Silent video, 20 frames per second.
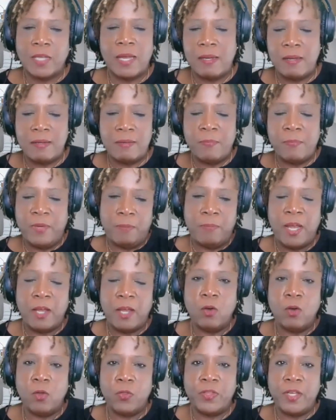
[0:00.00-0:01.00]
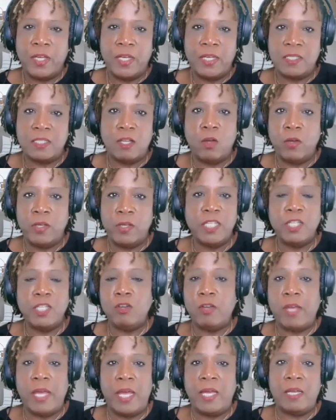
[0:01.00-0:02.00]
I mean, my whole thing is the only thing
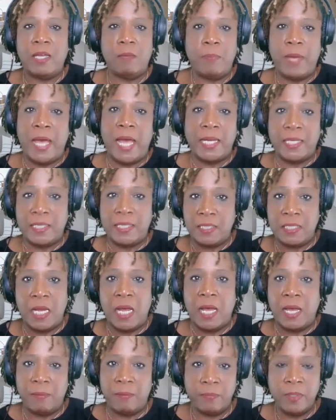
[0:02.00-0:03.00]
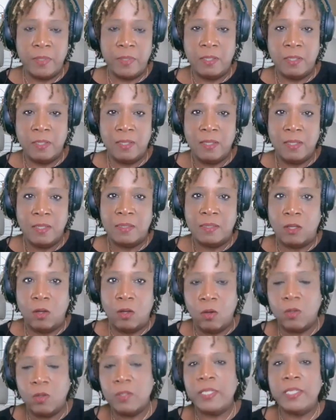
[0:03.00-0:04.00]
you can't get back is time.
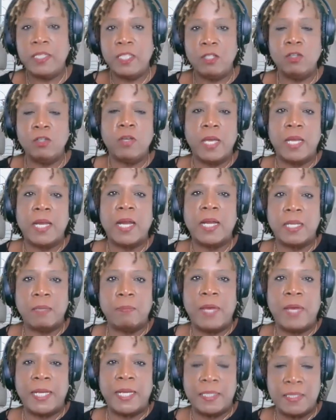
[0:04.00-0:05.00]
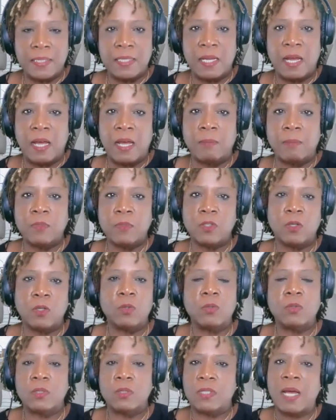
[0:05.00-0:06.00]
The only thing you cannot get back is time.
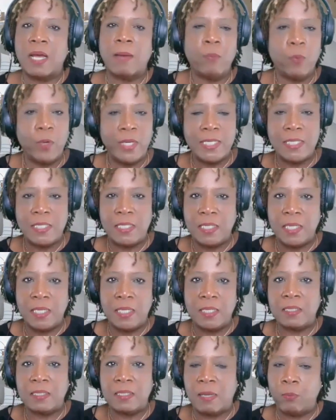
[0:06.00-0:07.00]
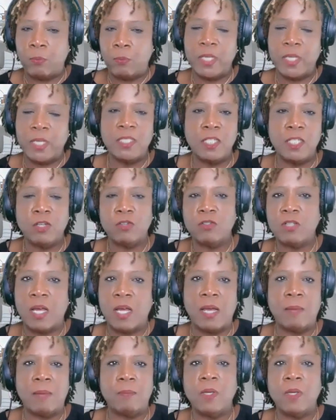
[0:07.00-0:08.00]
So stop wasting it. Stop wasting your
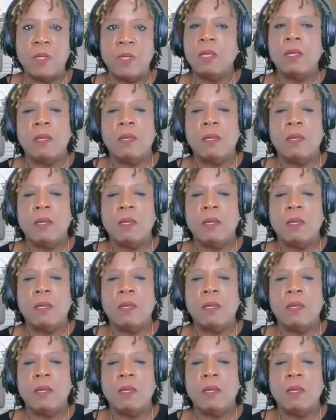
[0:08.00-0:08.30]
time.